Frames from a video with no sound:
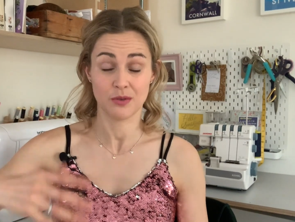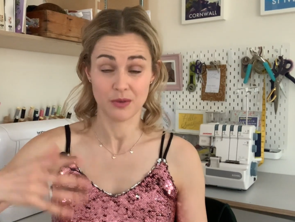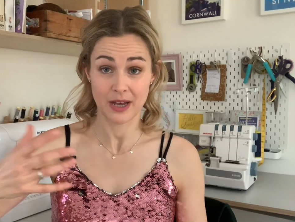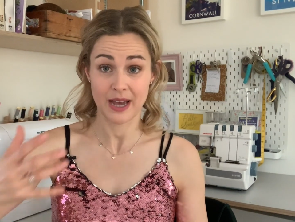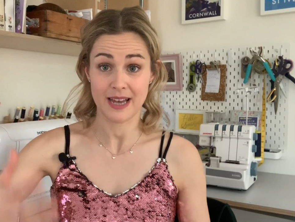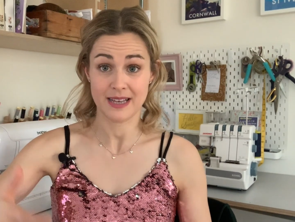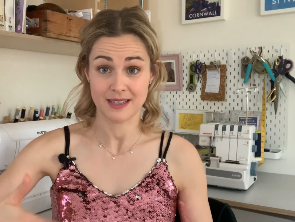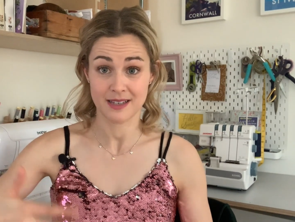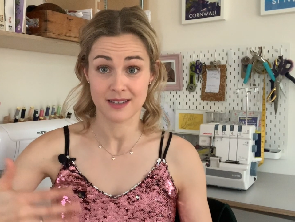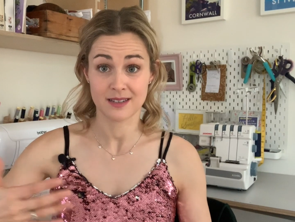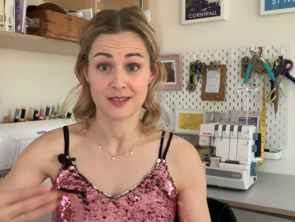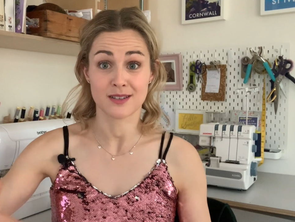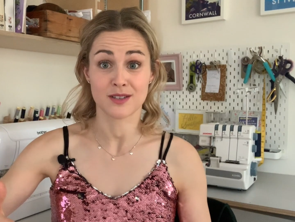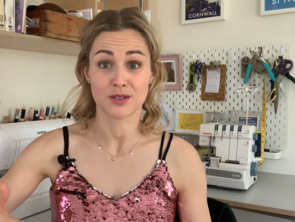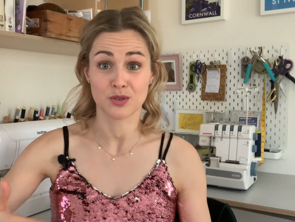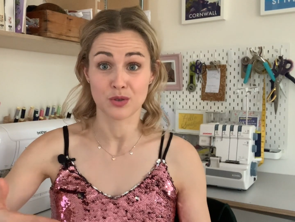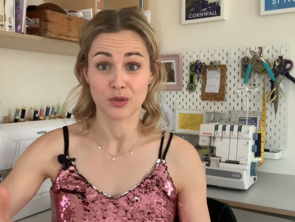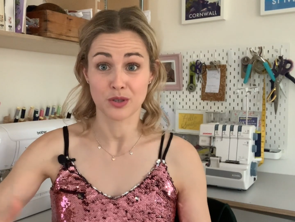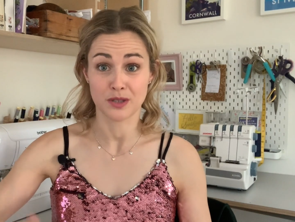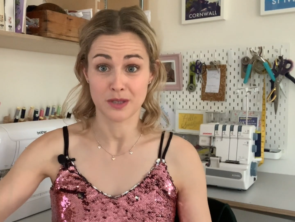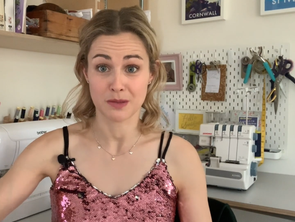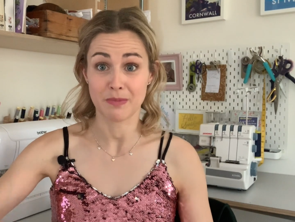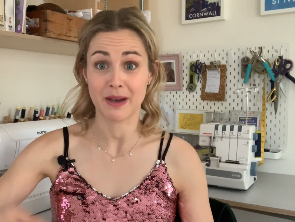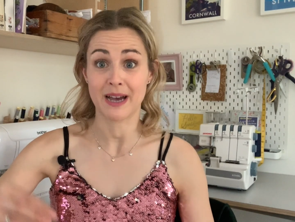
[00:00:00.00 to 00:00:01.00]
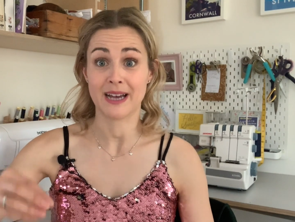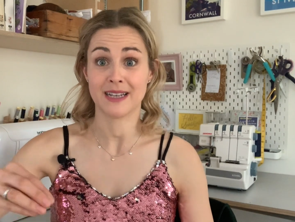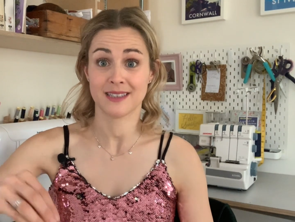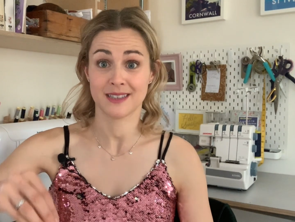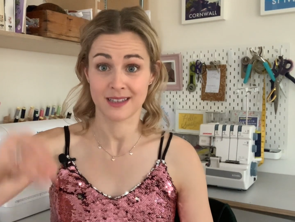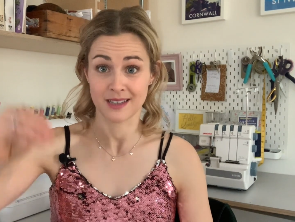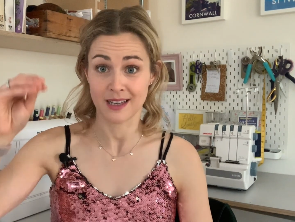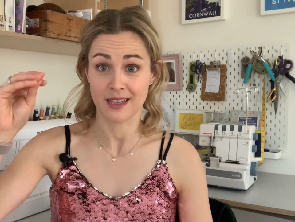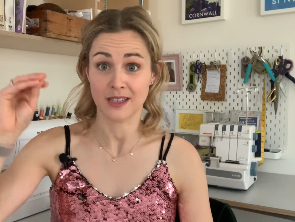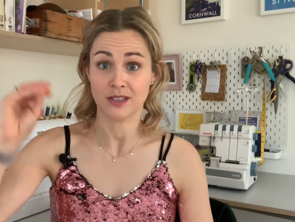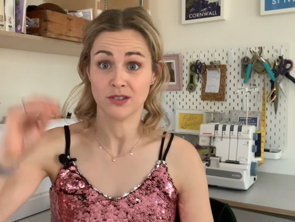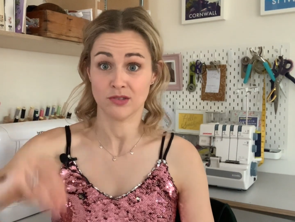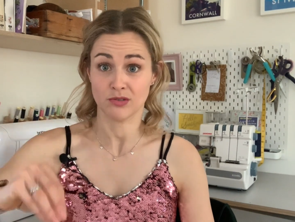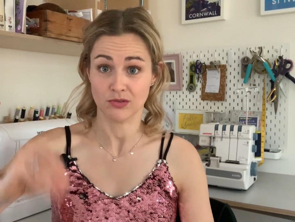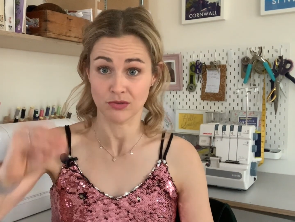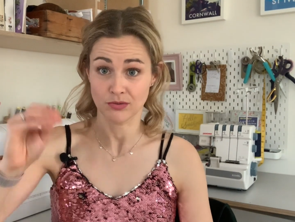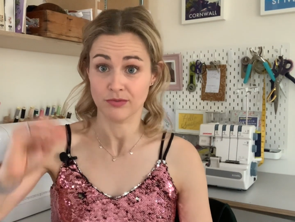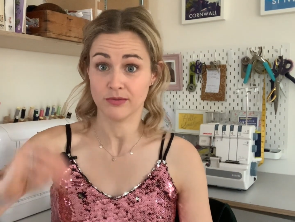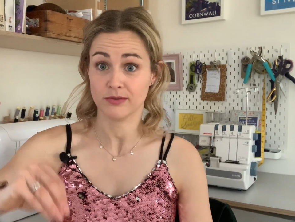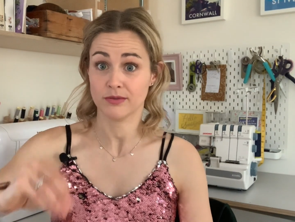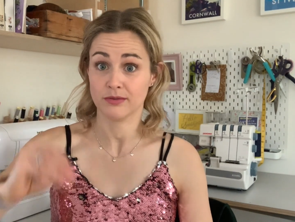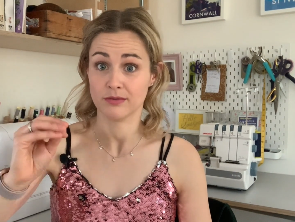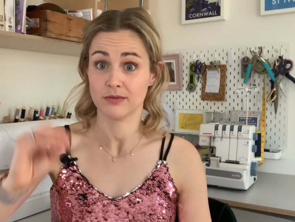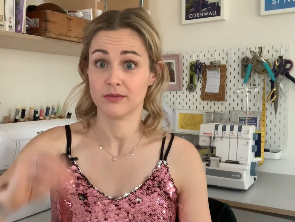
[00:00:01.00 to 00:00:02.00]
as it does automatically, like dong
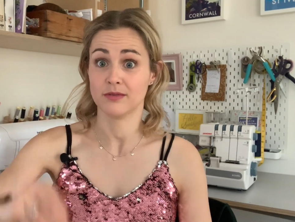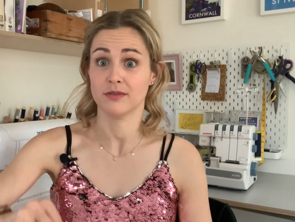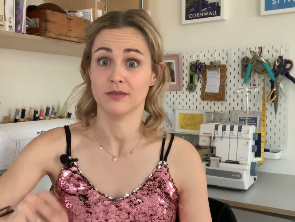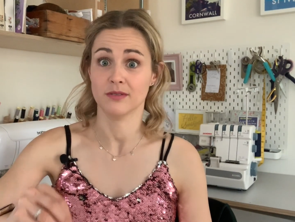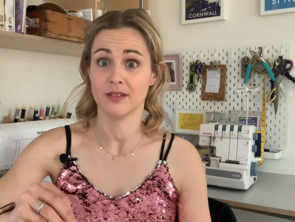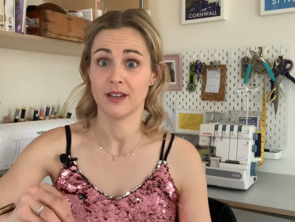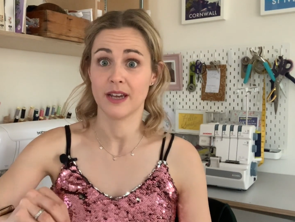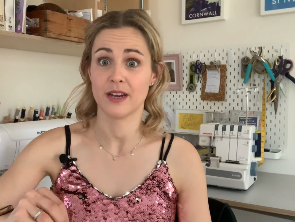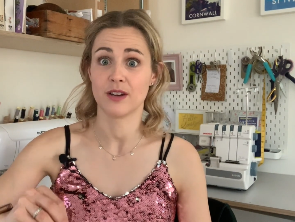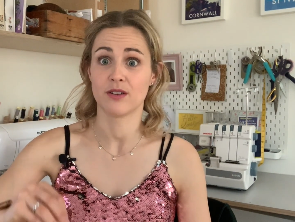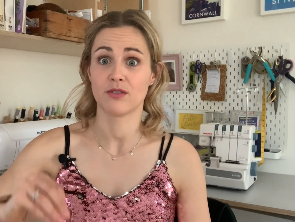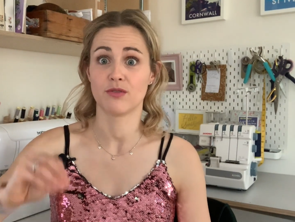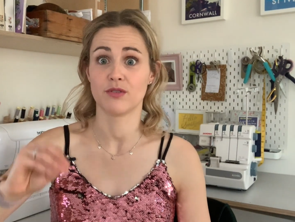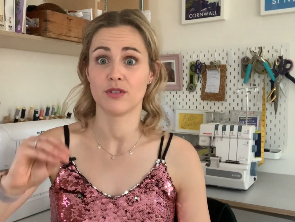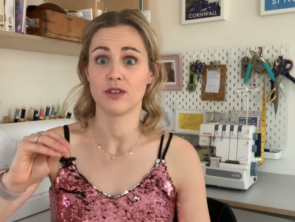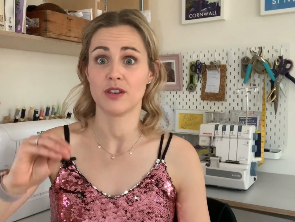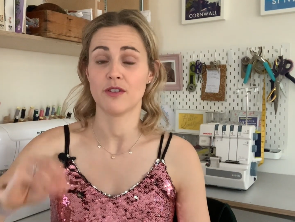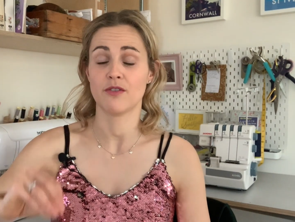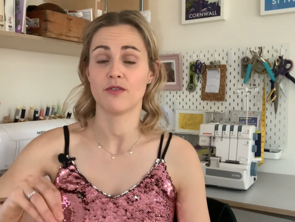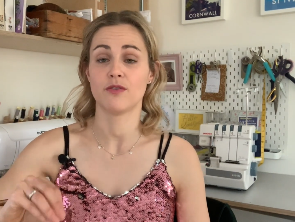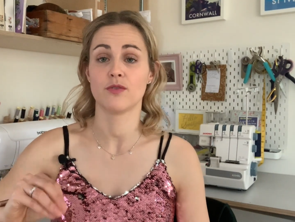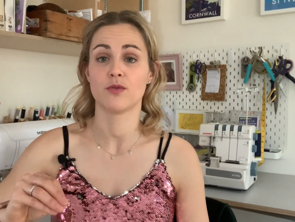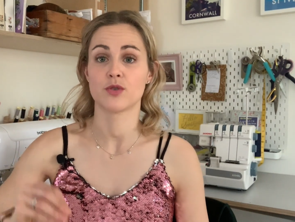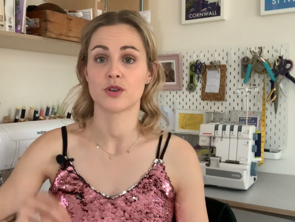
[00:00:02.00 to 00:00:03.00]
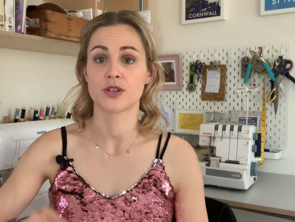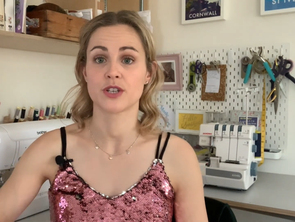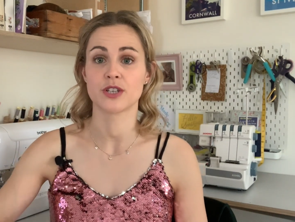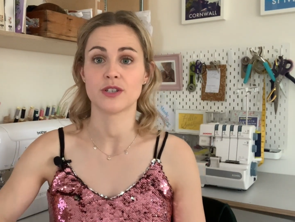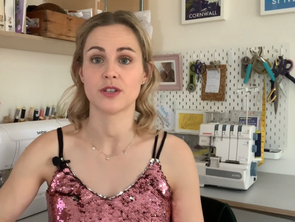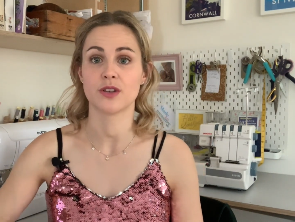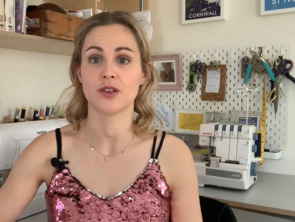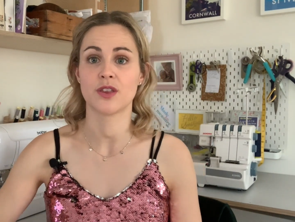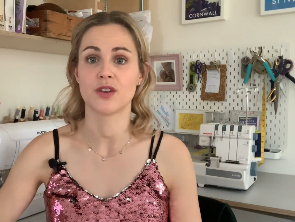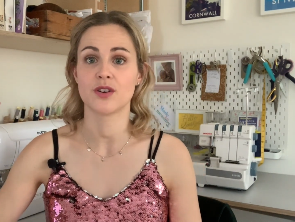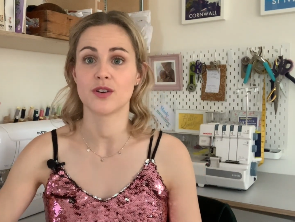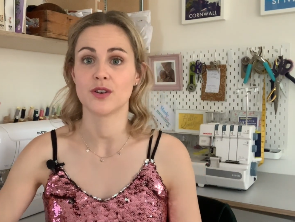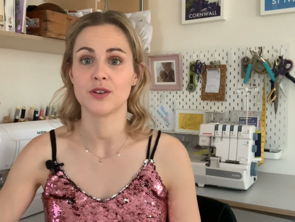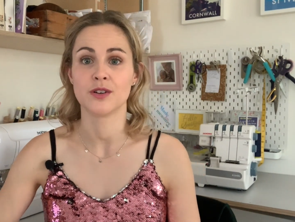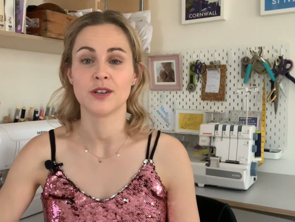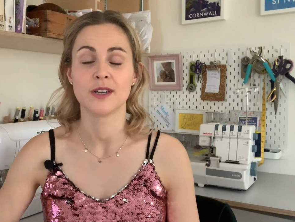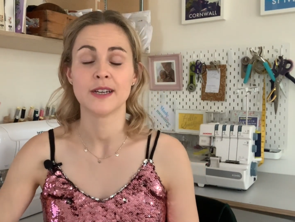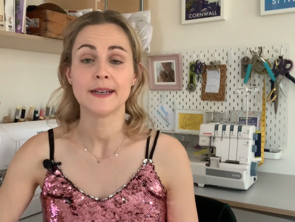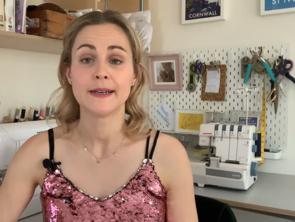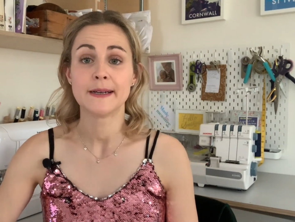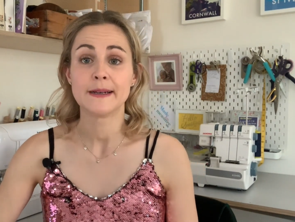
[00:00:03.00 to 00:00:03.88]
dong dong, like really forces it through